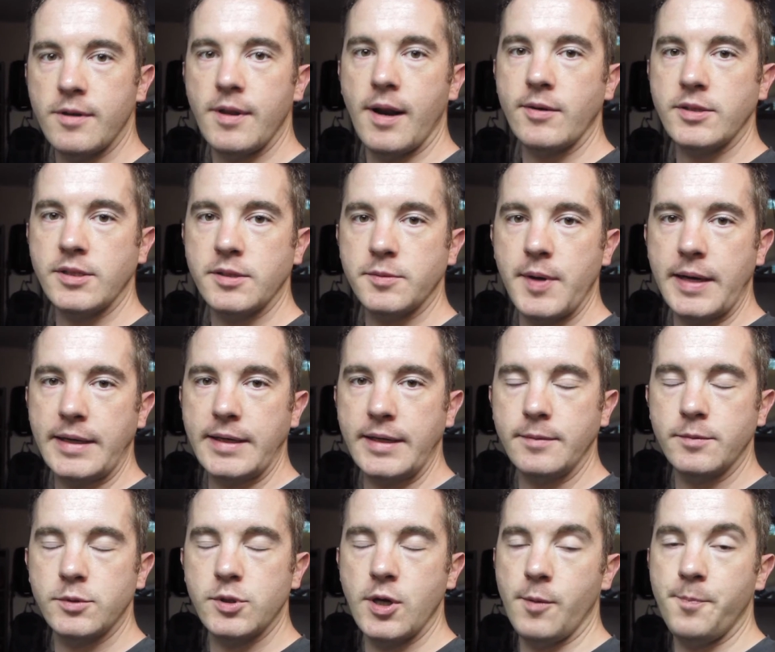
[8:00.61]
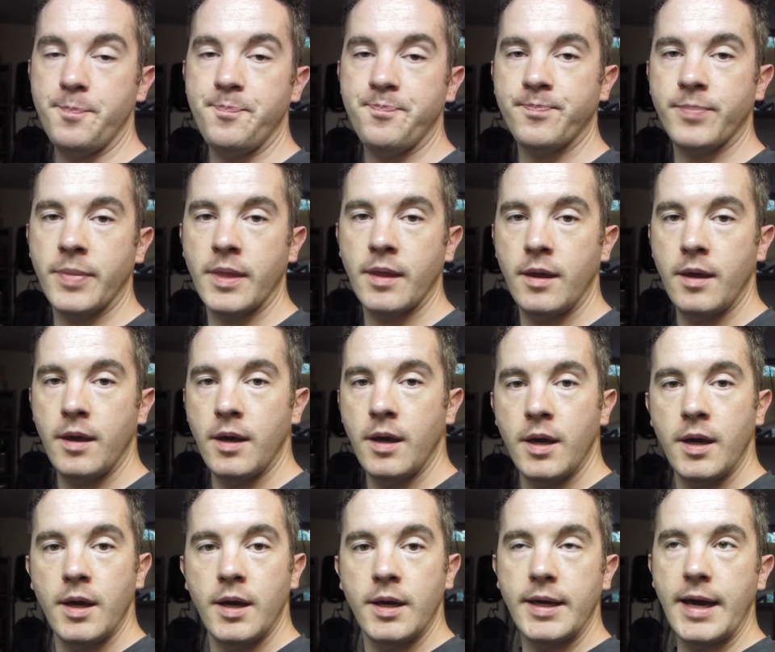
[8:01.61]
than I was expecting. So
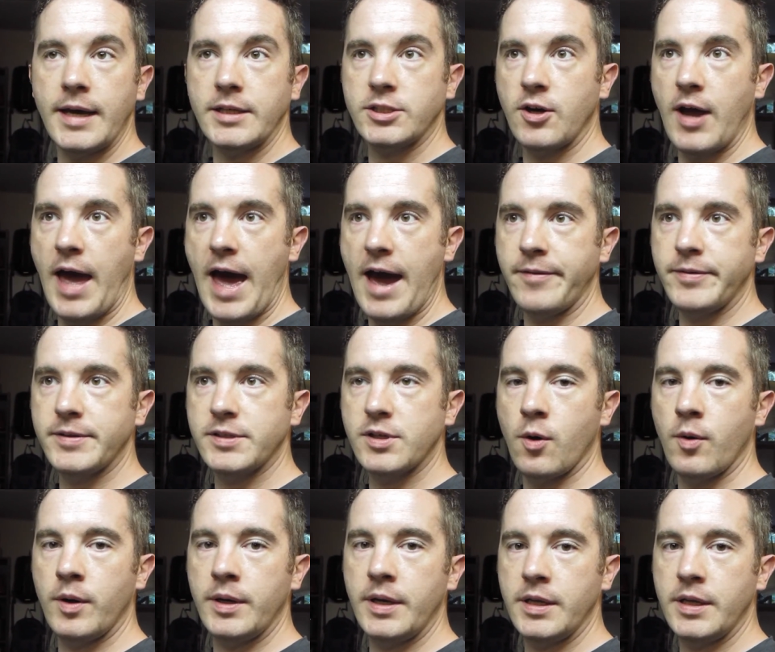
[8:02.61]
yeah, so half is going